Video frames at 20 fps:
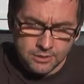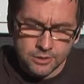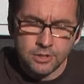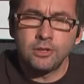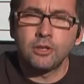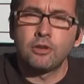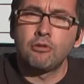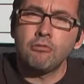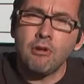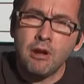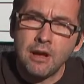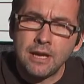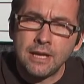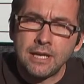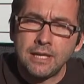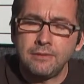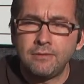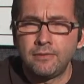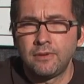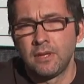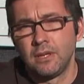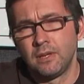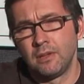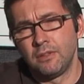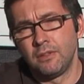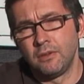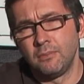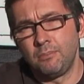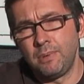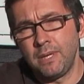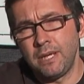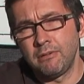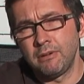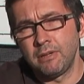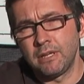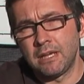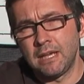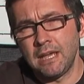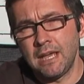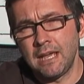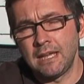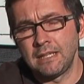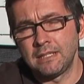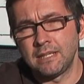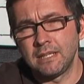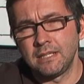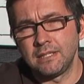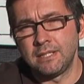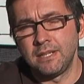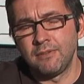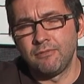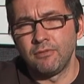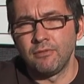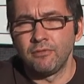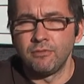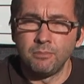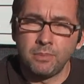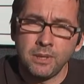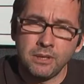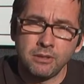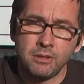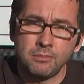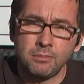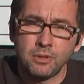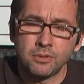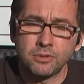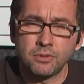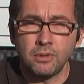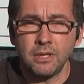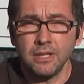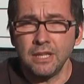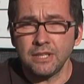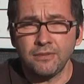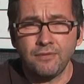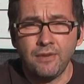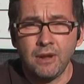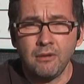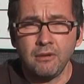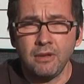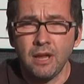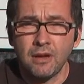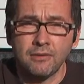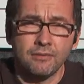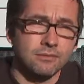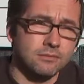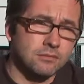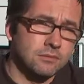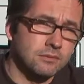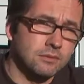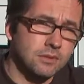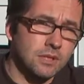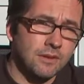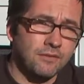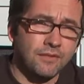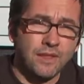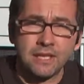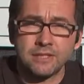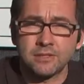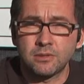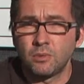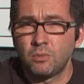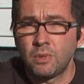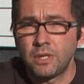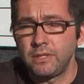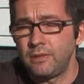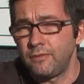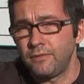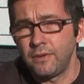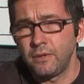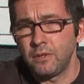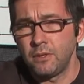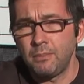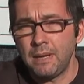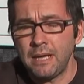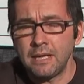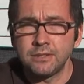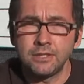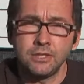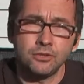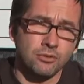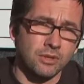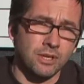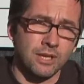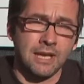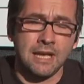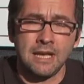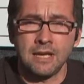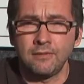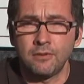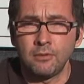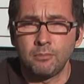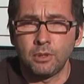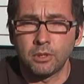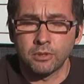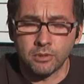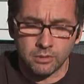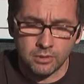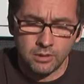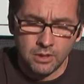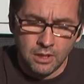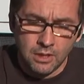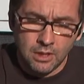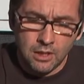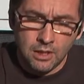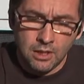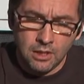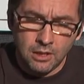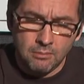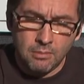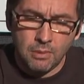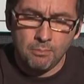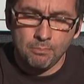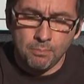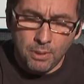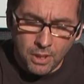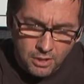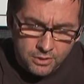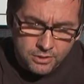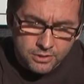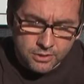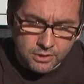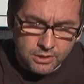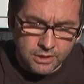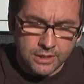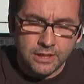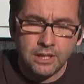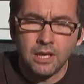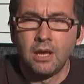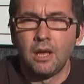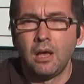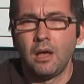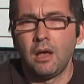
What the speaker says: to the grave that beer in a can tastes different from beer in a bottle. That's fair enough. If that's the way you feel about it, drink it out of a bottle. Personally,